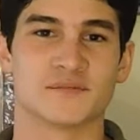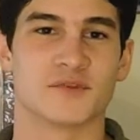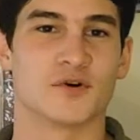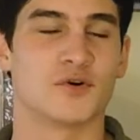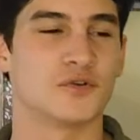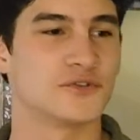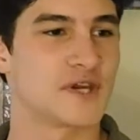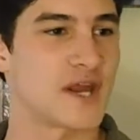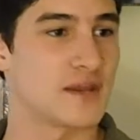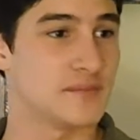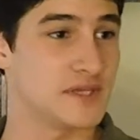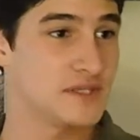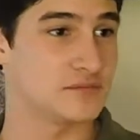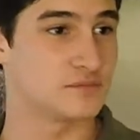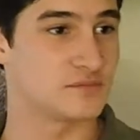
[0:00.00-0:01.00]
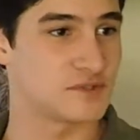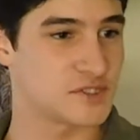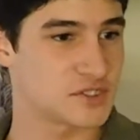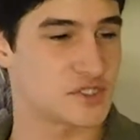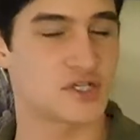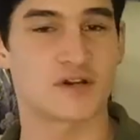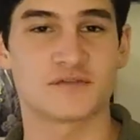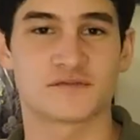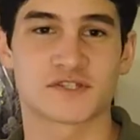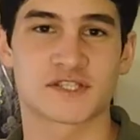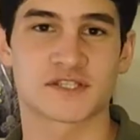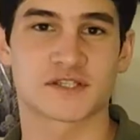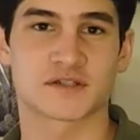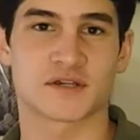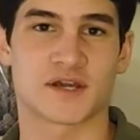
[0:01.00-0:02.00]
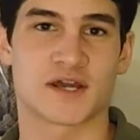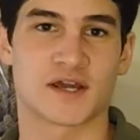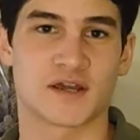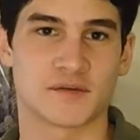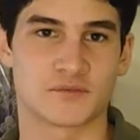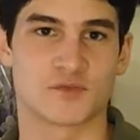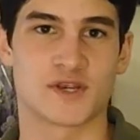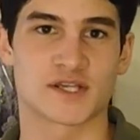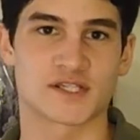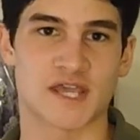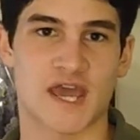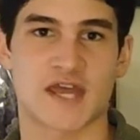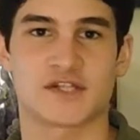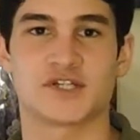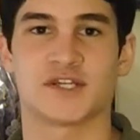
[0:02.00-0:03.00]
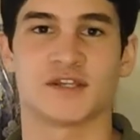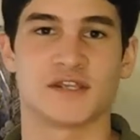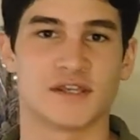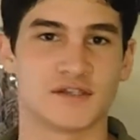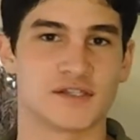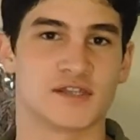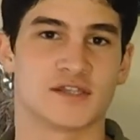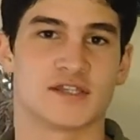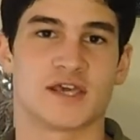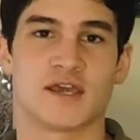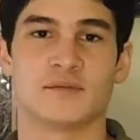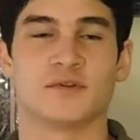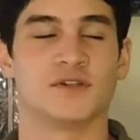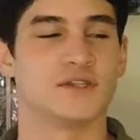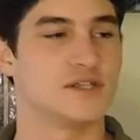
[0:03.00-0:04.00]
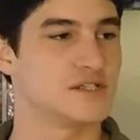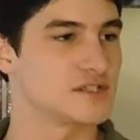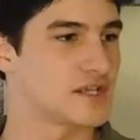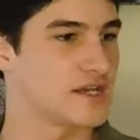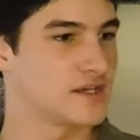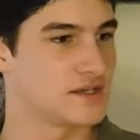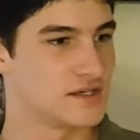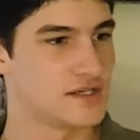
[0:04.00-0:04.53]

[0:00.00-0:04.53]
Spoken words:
the whole time. He shoves Rick's hatchet into the table and he's like,